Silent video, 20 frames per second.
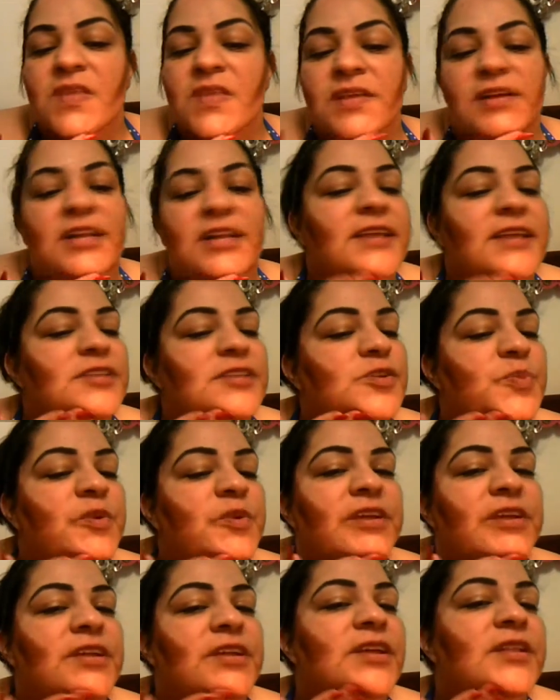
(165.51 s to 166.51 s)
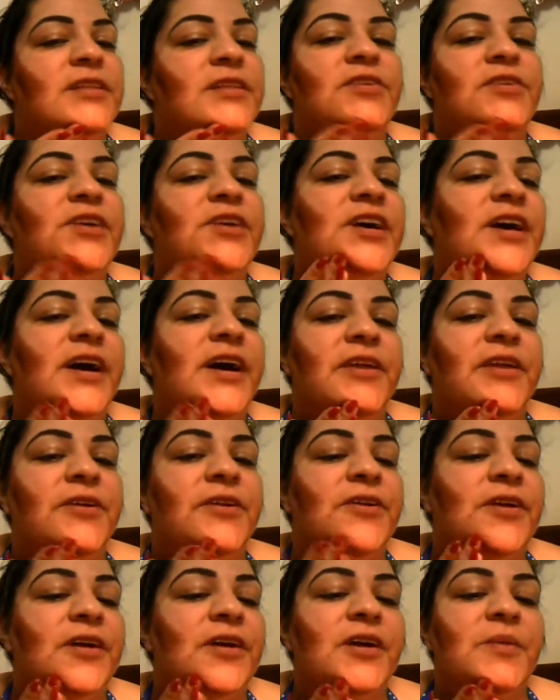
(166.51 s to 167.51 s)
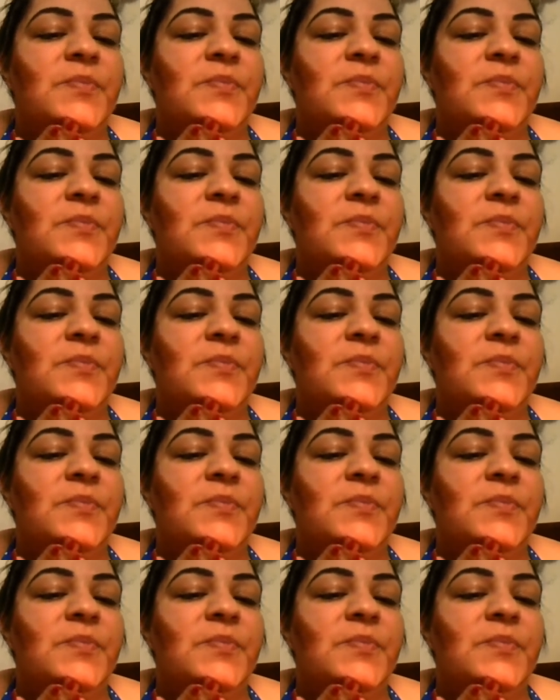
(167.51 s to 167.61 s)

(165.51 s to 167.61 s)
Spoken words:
I like to bring it a little higher up